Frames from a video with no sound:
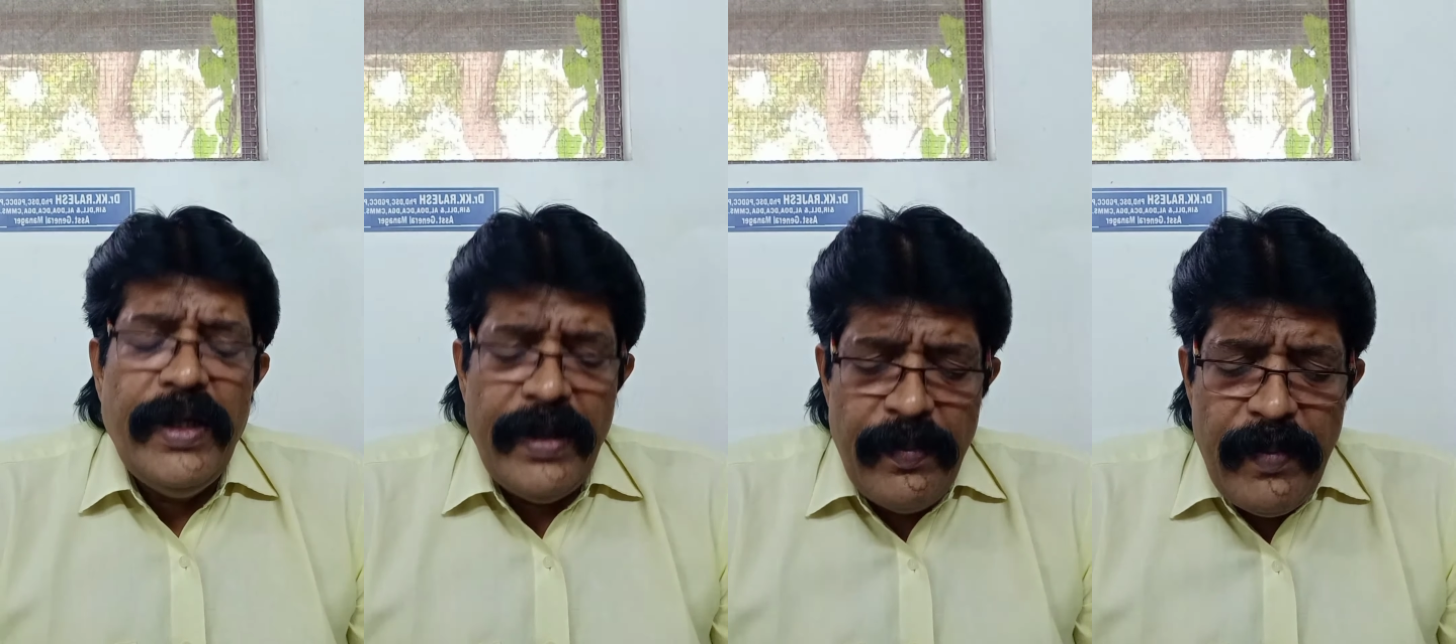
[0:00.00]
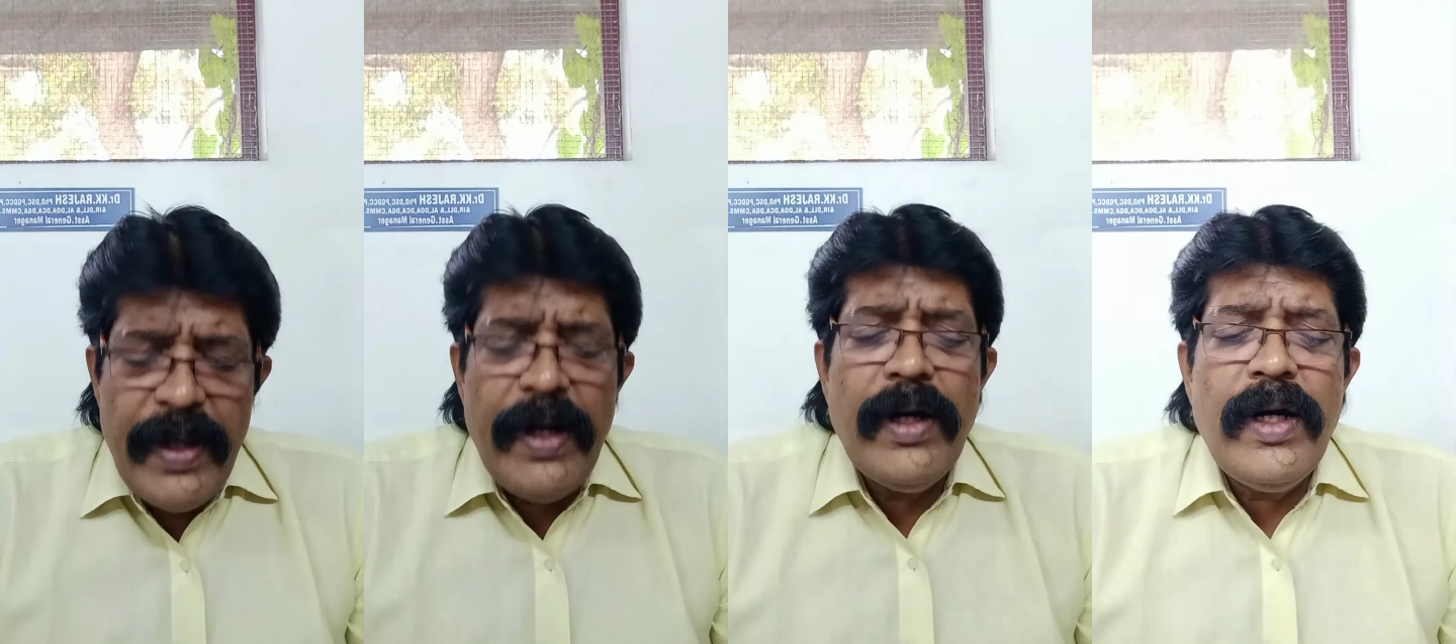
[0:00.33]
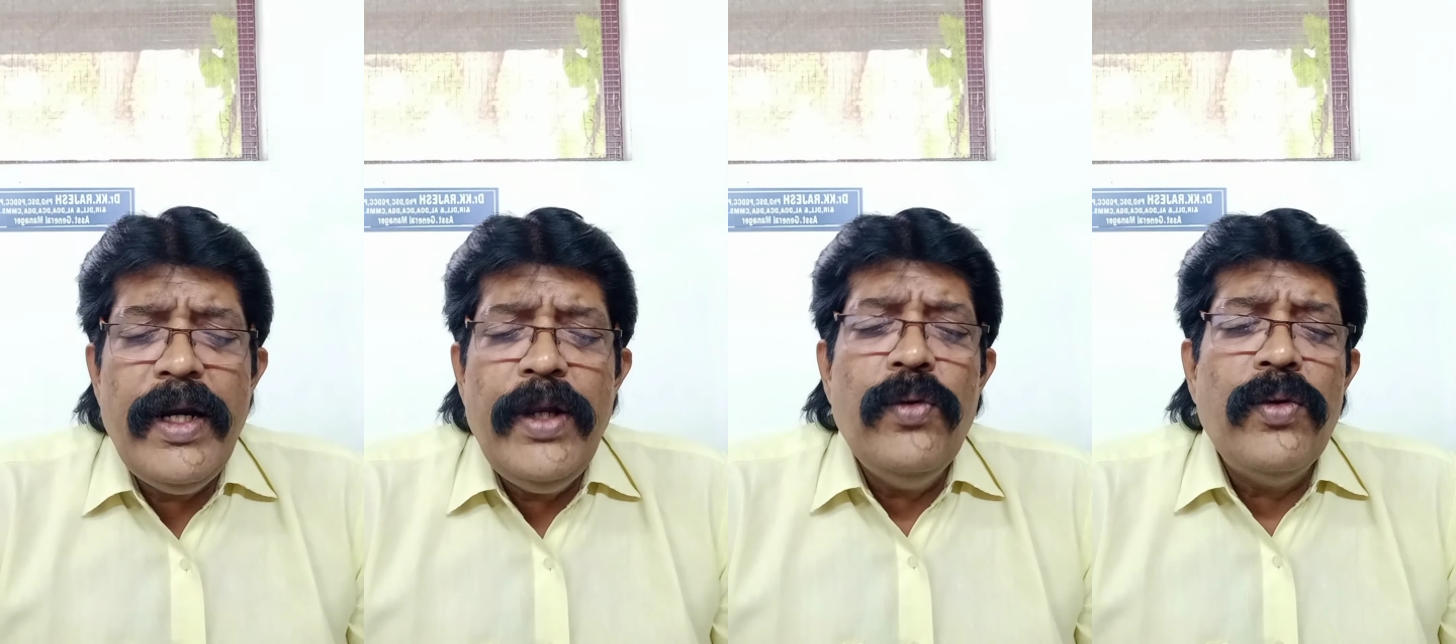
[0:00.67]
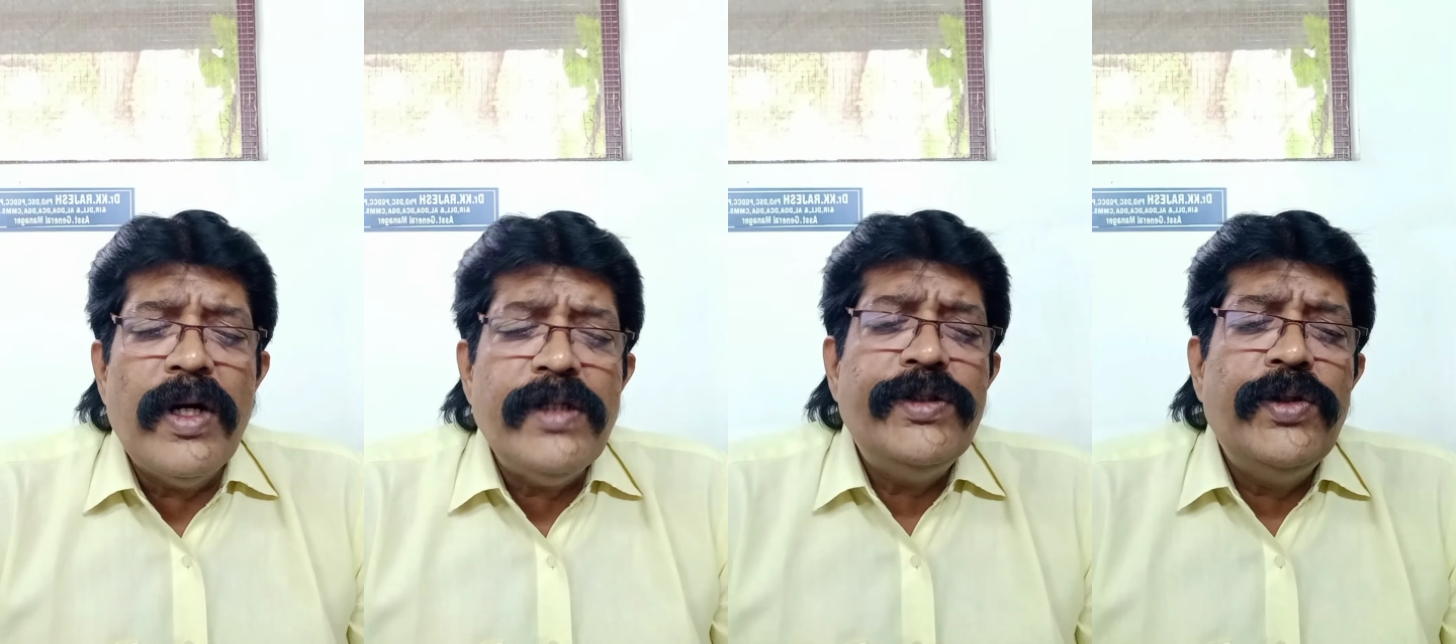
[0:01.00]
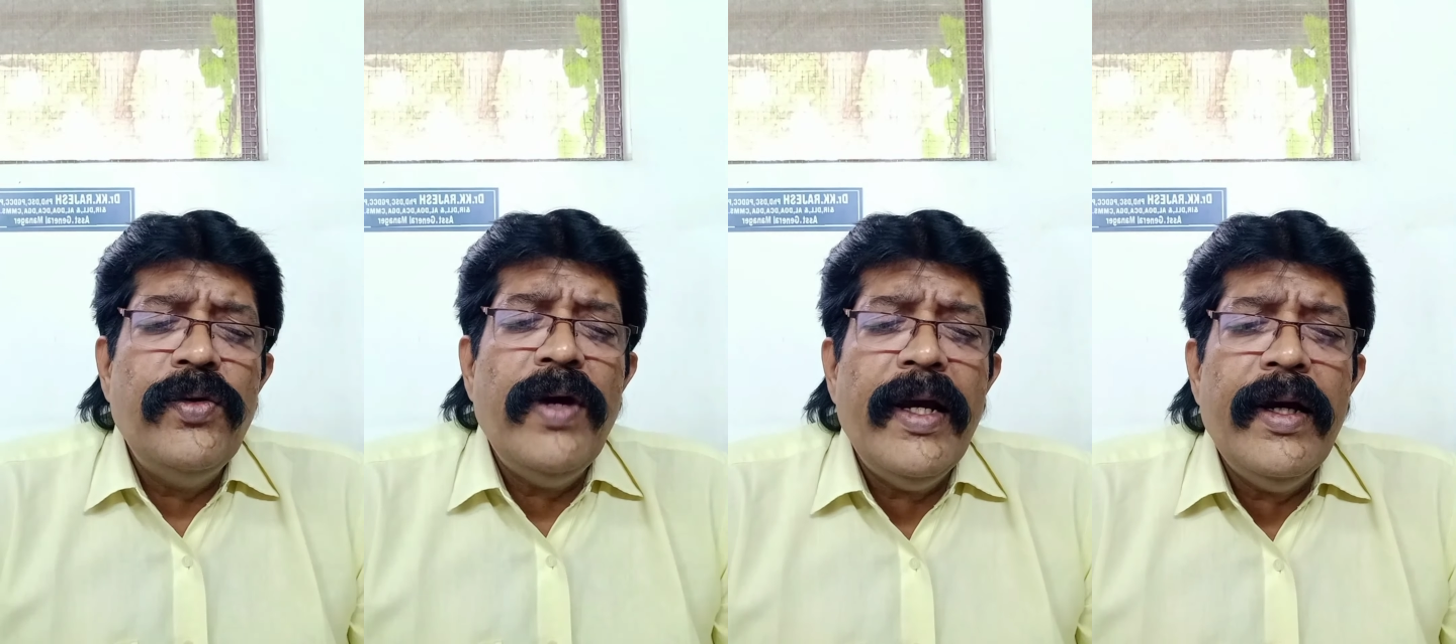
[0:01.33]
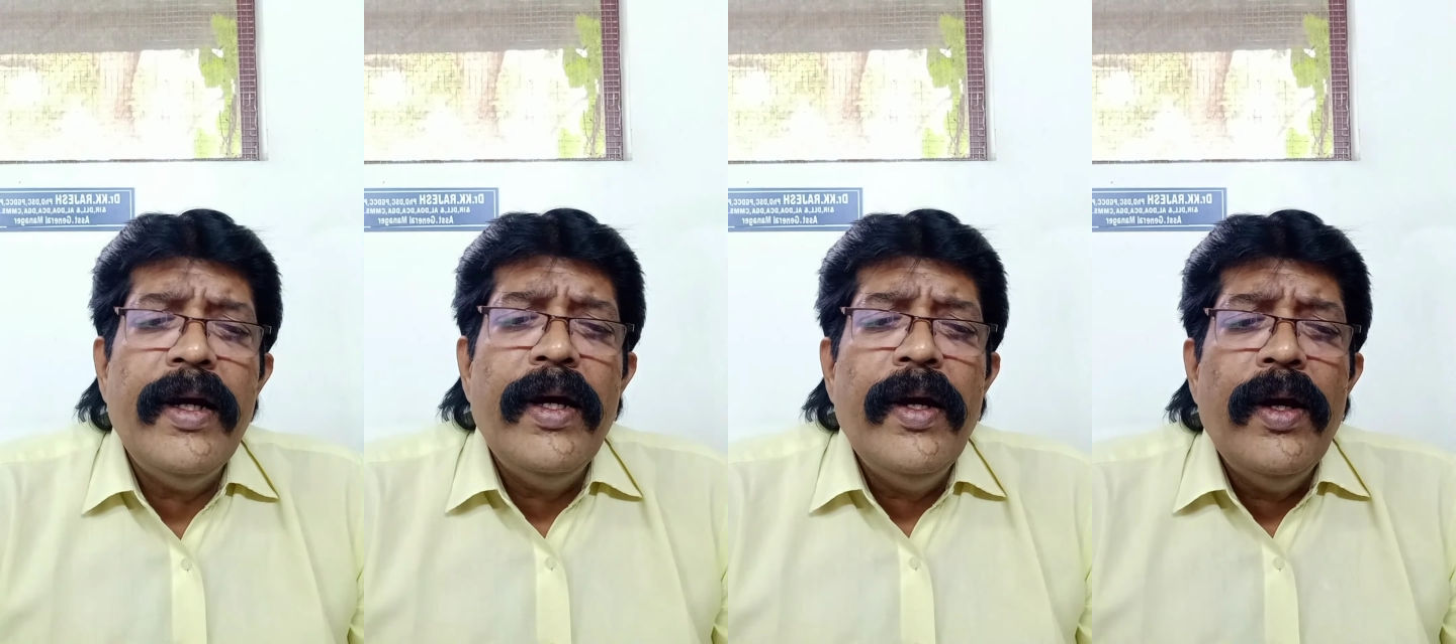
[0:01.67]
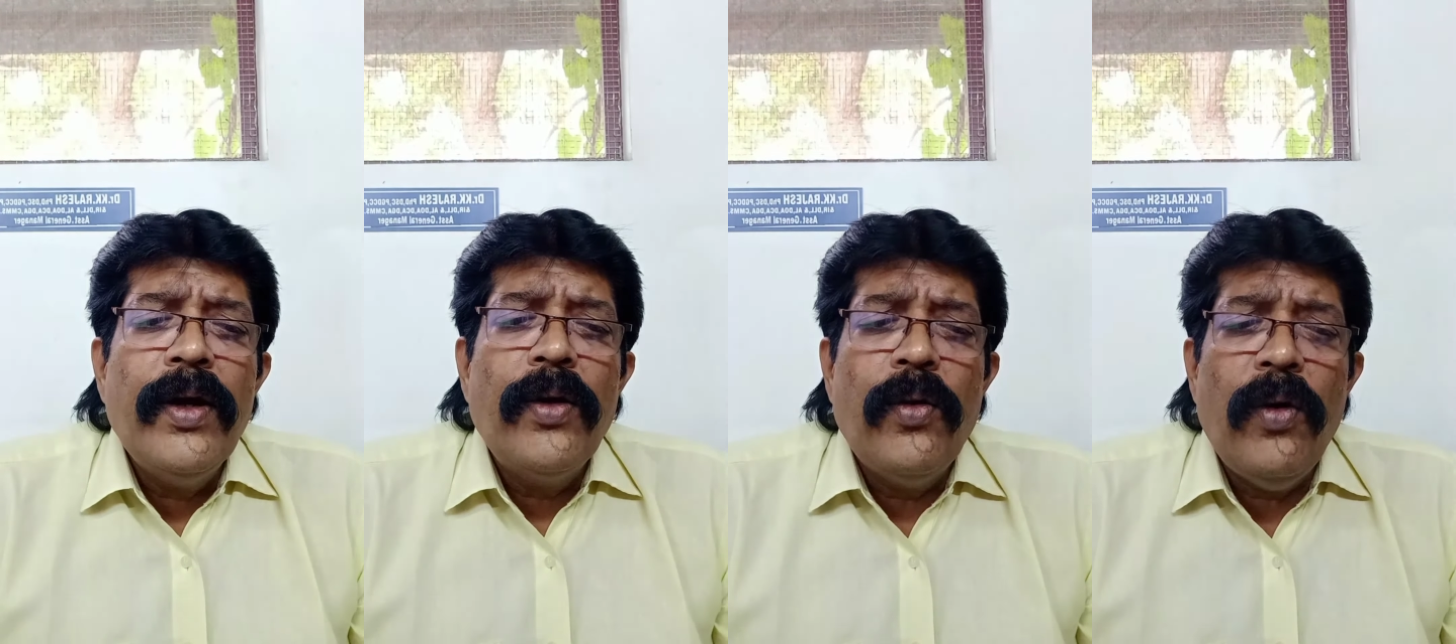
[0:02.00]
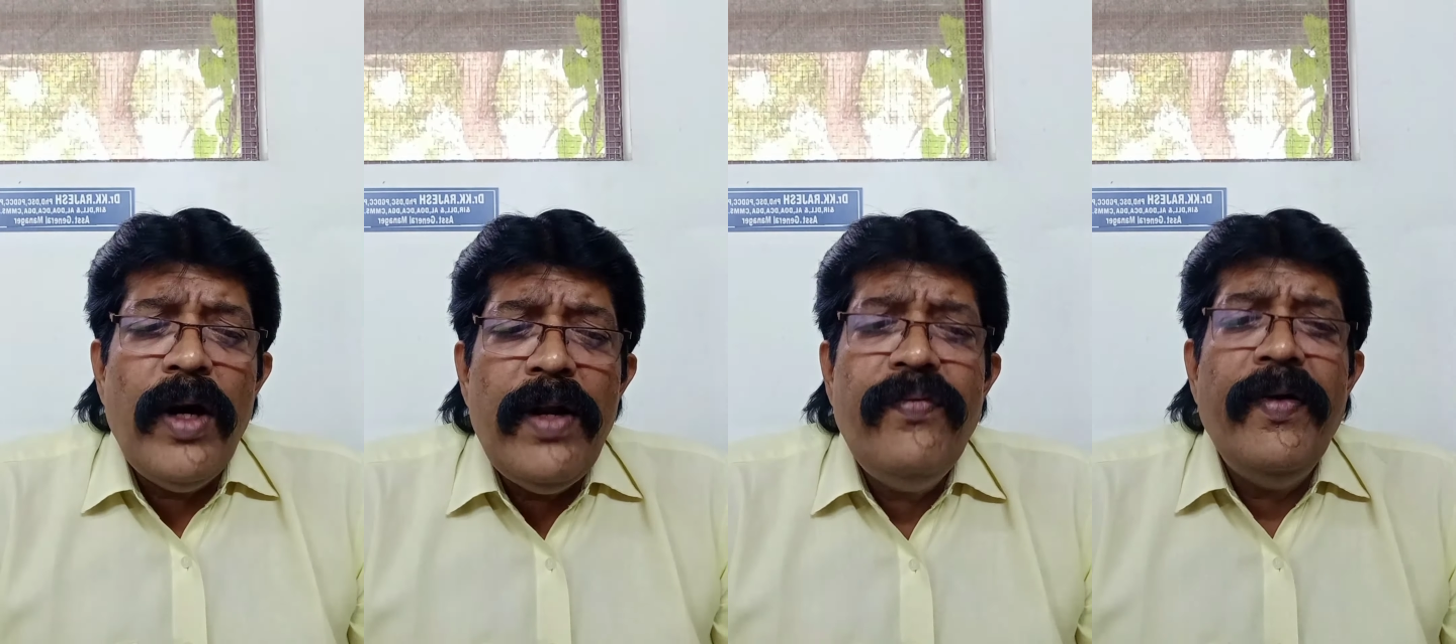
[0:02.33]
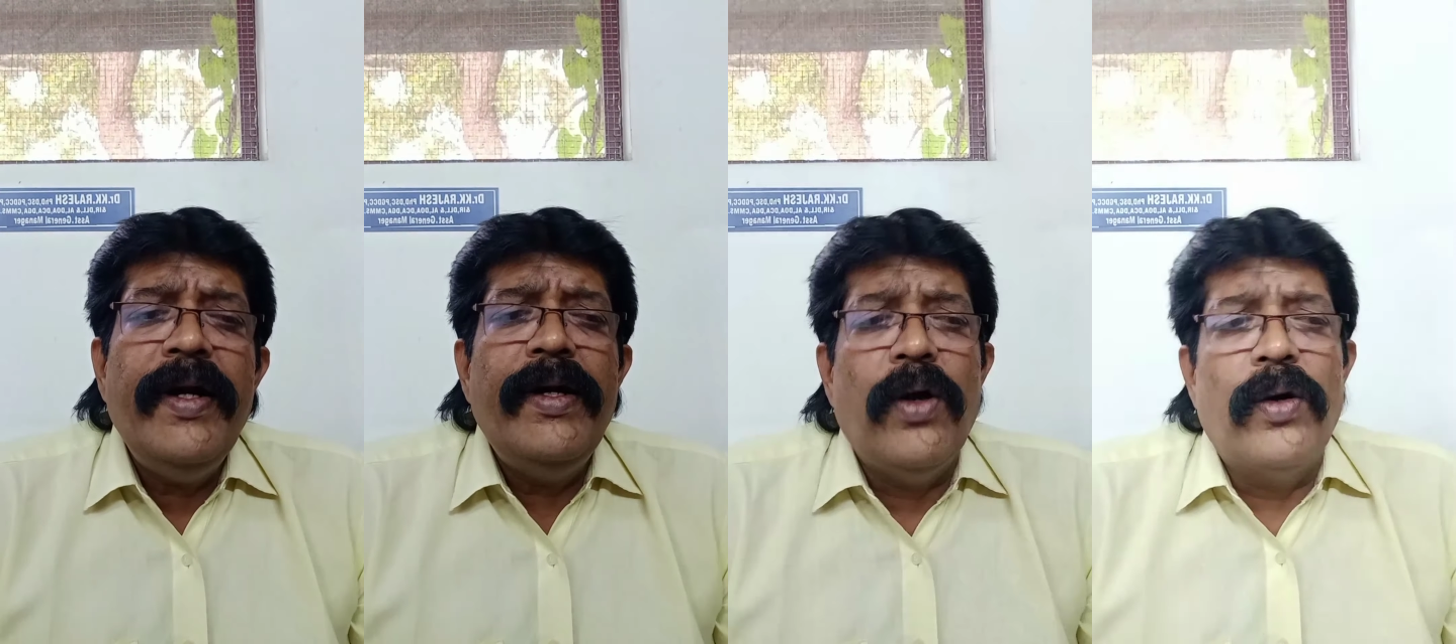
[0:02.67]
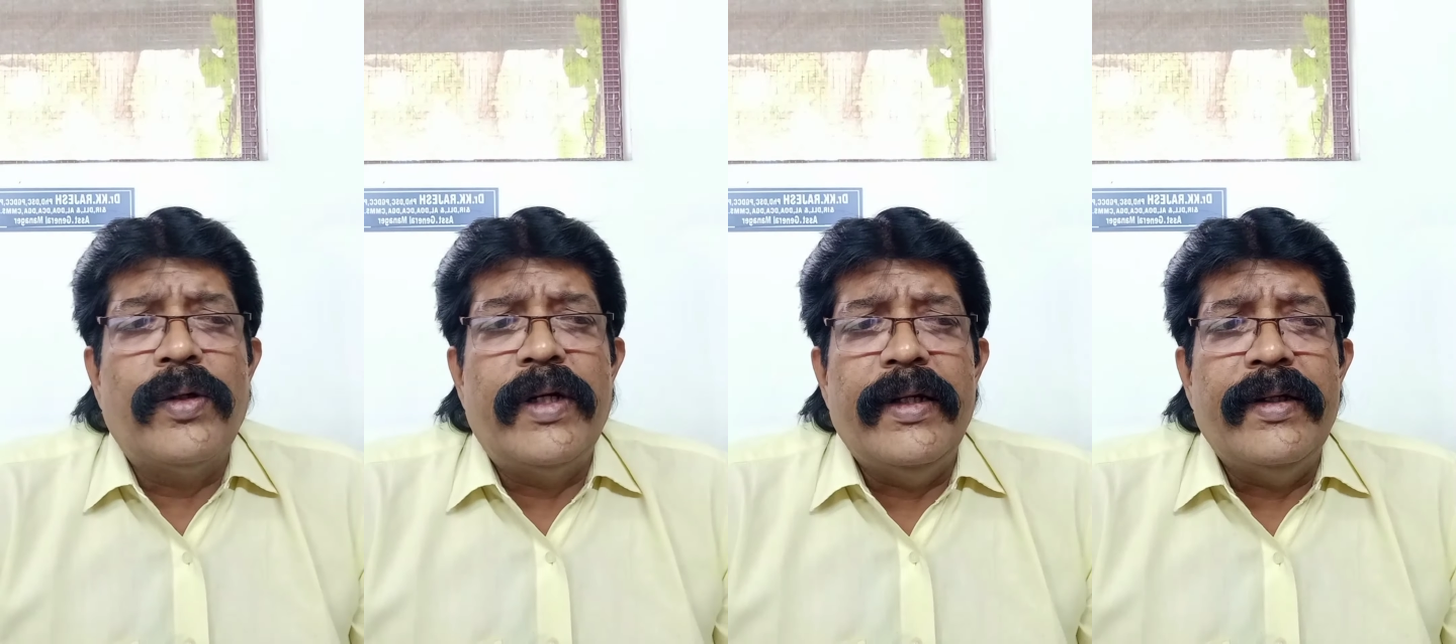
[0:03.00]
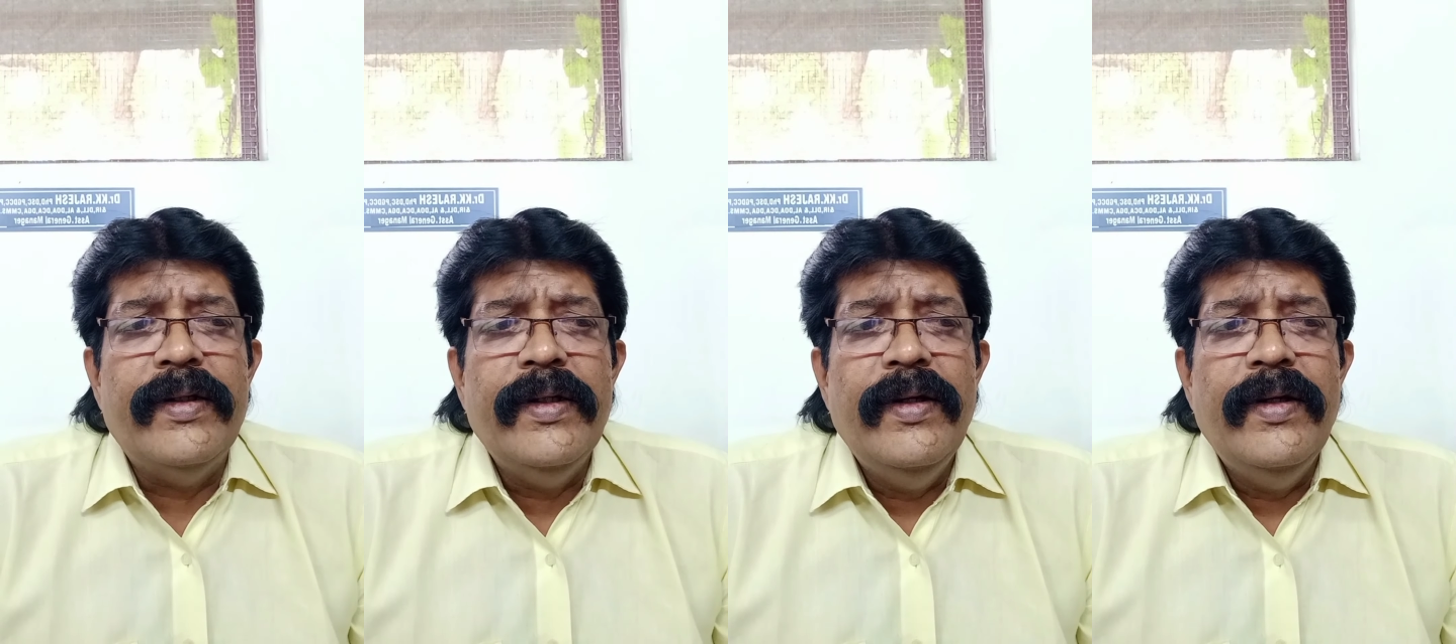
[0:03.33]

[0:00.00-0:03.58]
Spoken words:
Immediately you rush to a qualified doctor,